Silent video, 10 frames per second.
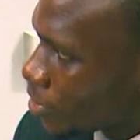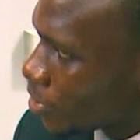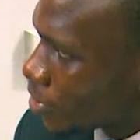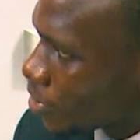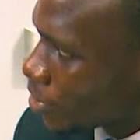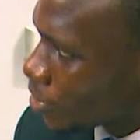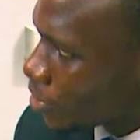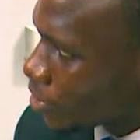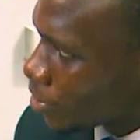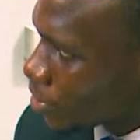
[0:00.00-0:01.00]

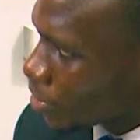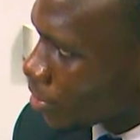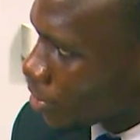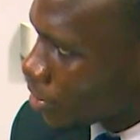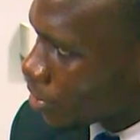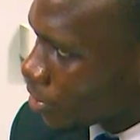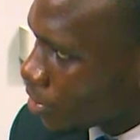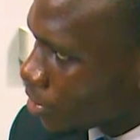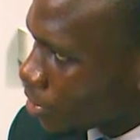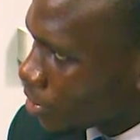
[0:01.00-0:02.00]

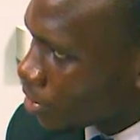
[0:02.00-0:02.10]
(silent)